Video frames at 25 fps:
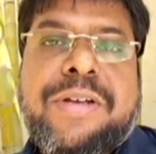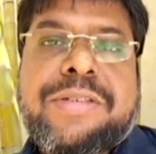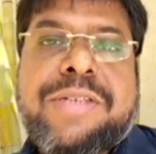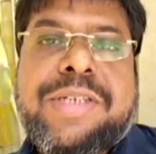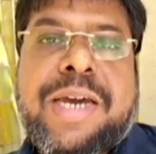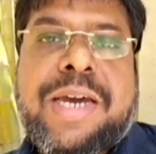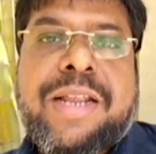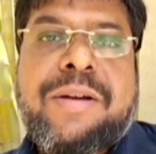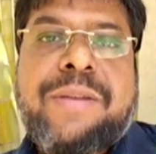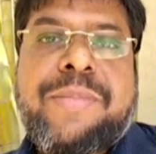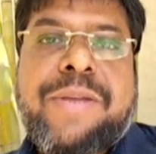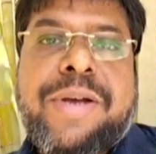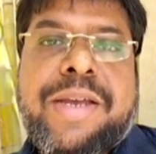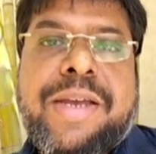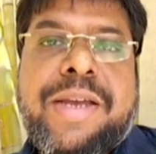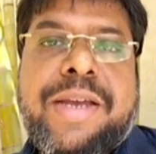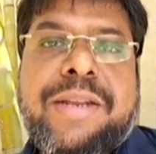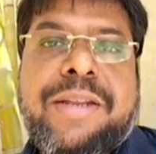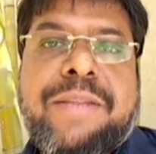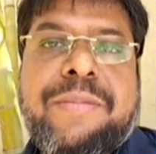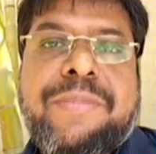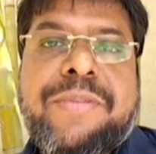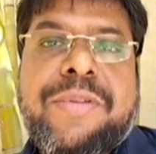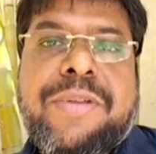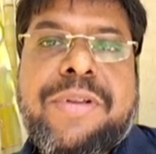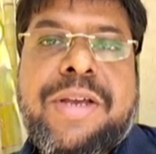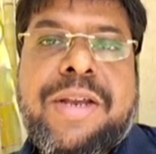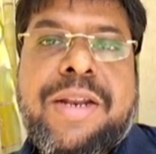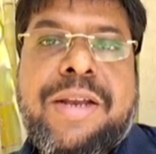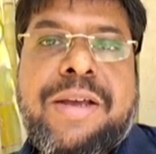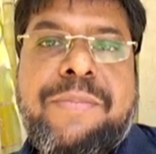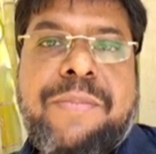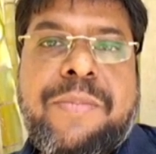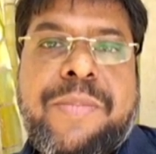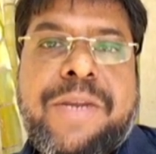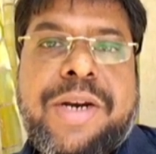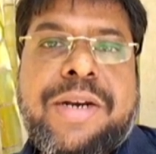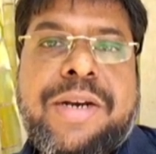Sarabhai and Abdul
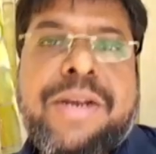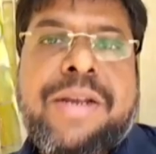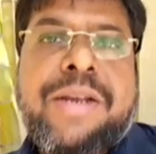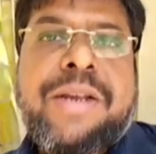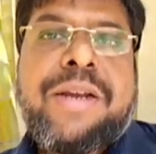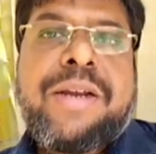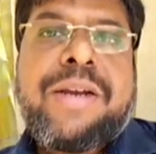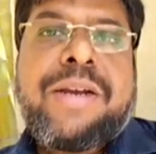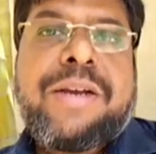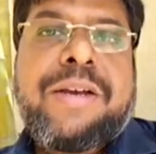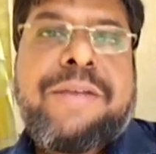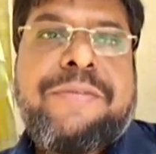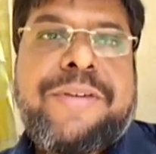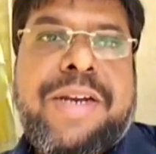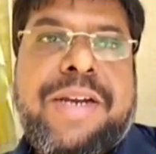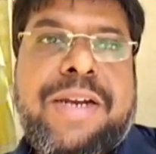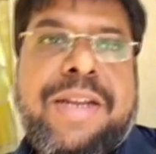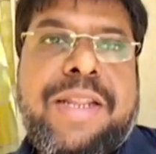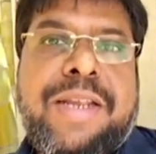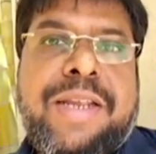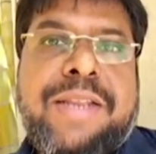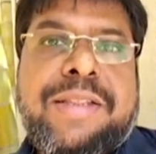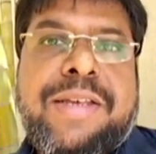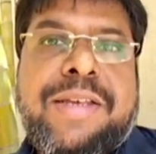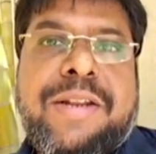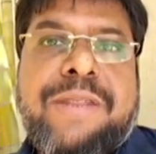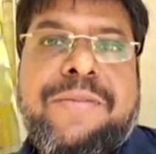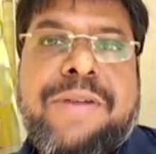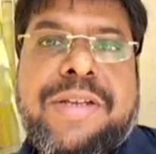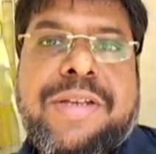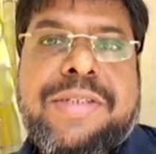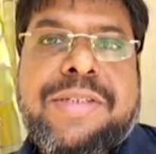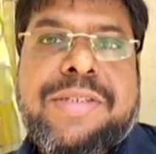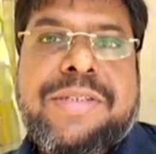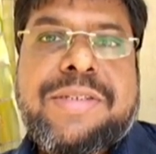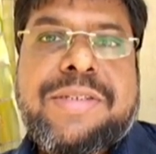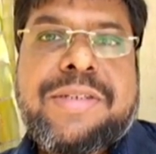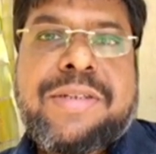Kalam. But definitely there
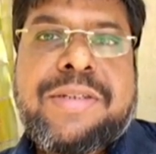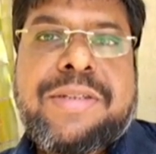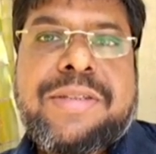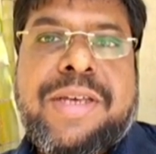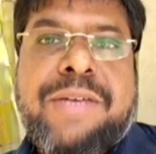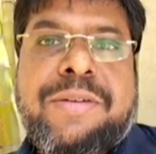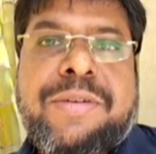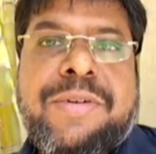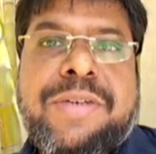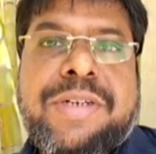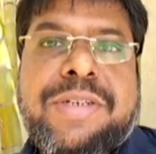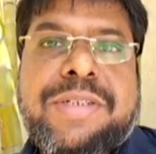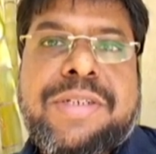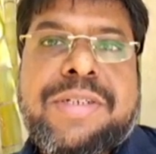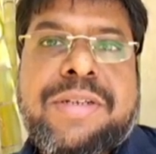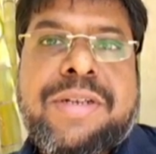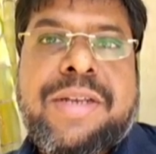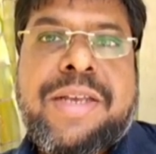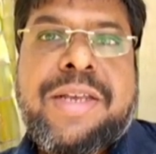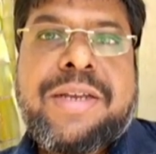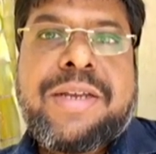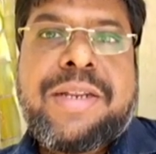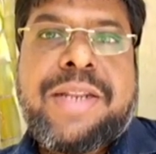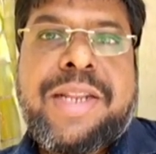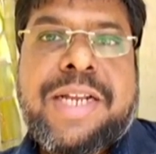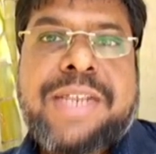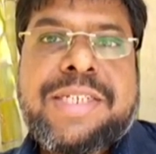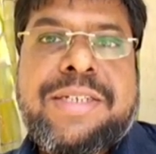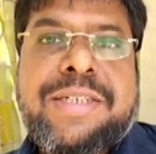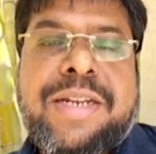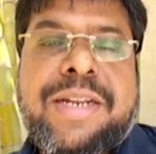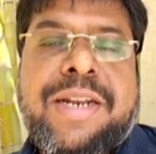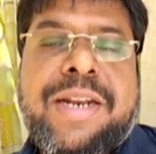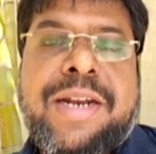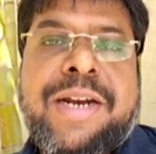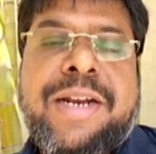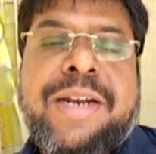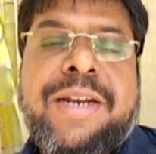was there was uh, like
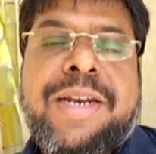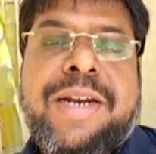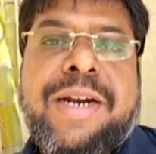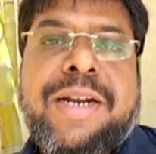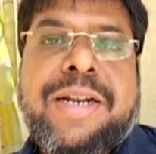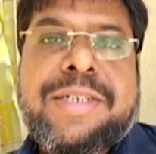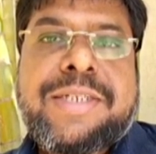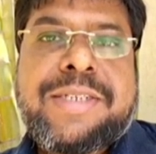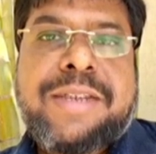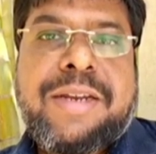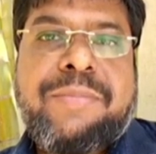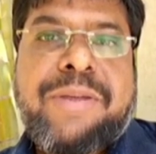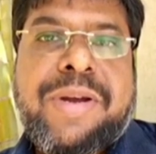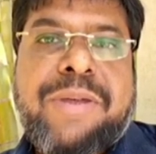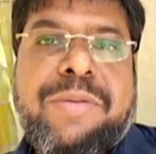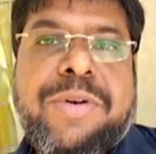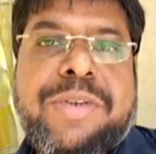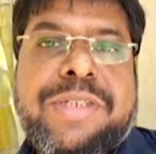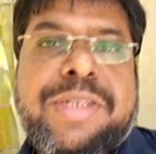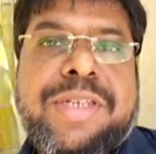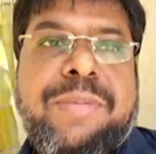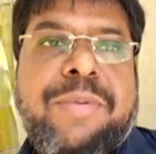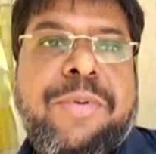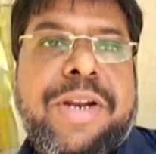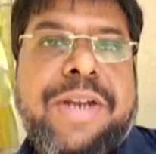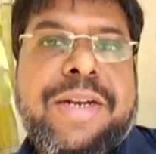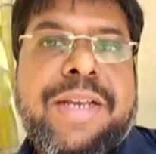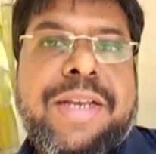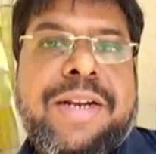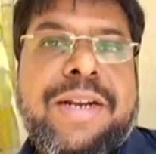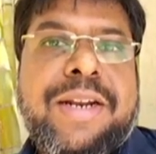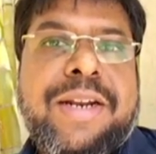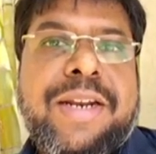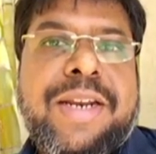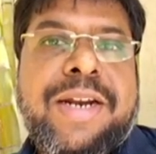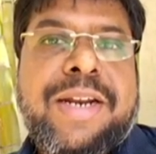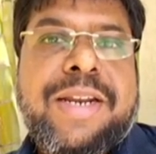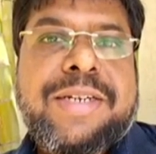national leadership, I would say
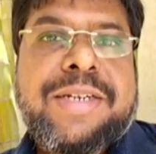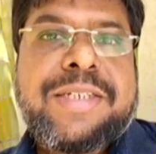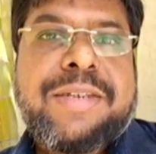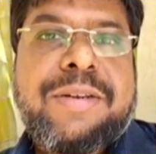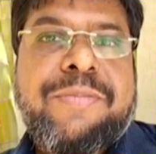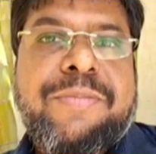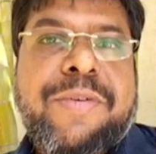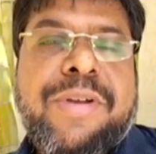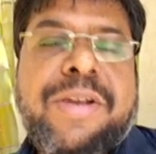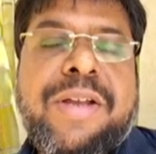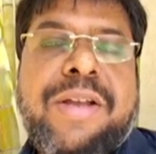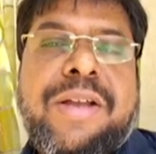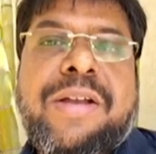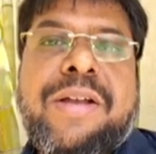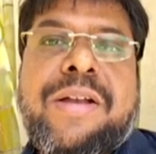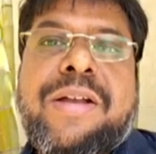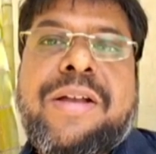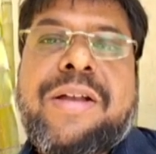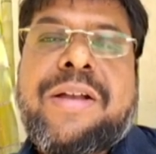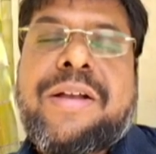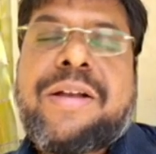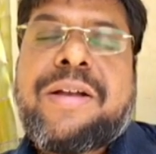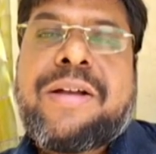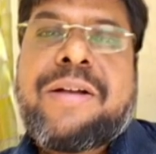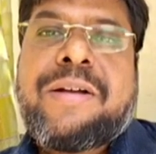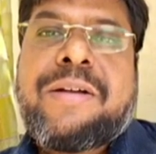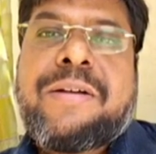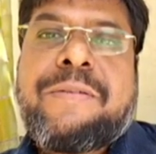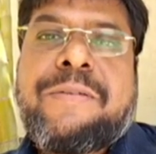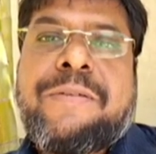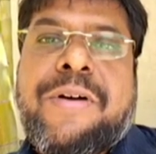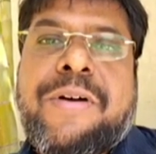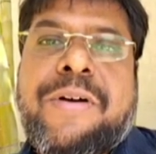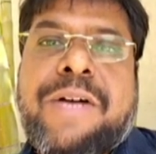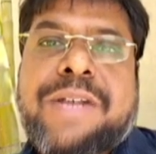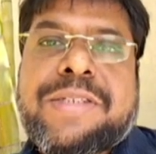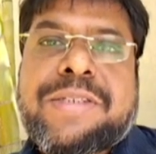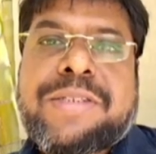political leadership uh,
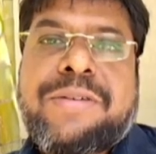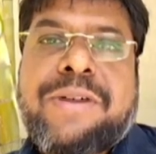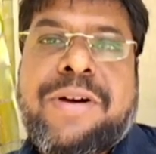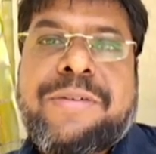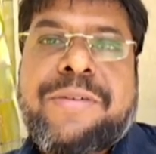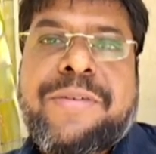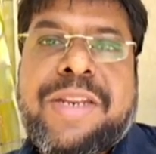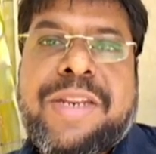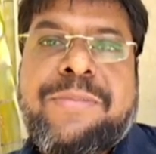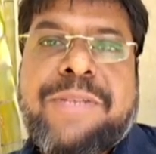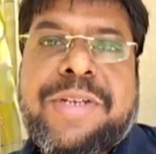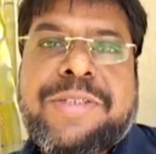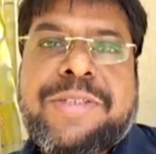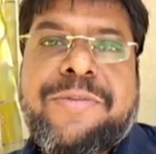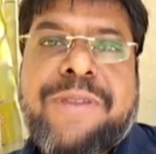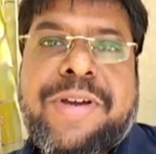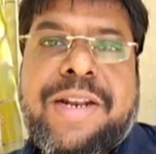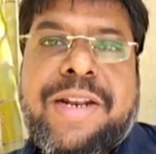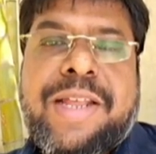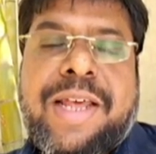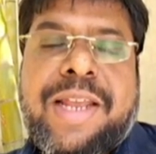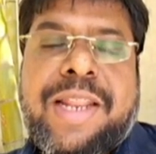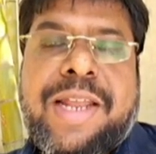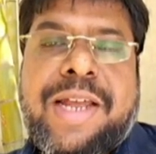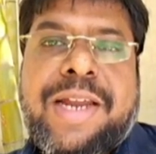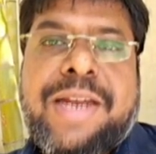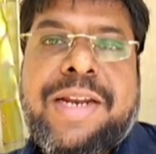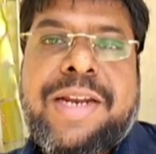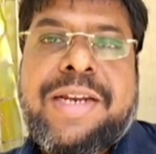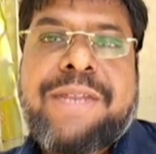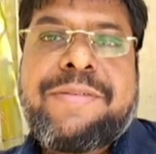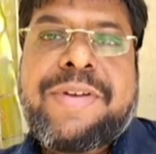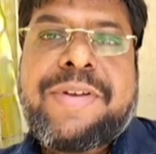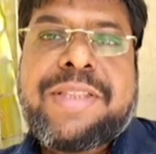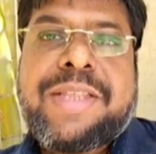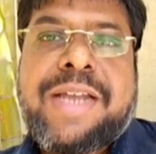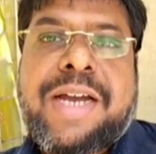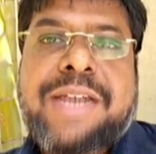was not very much well
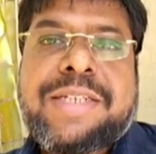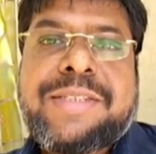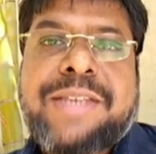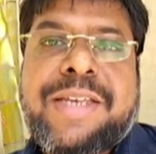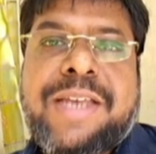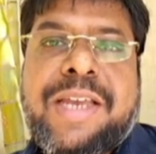aligned with that